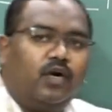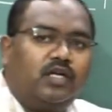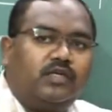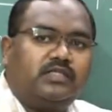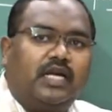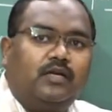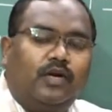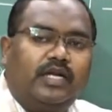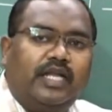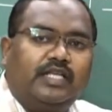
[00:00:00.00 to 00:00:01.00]
what was the
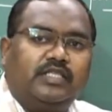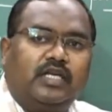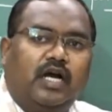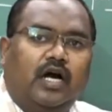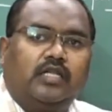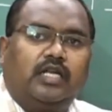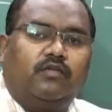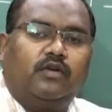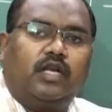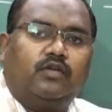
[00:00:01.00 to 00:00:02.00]
advantage that
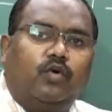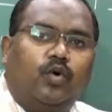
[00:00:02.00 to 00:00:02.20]
to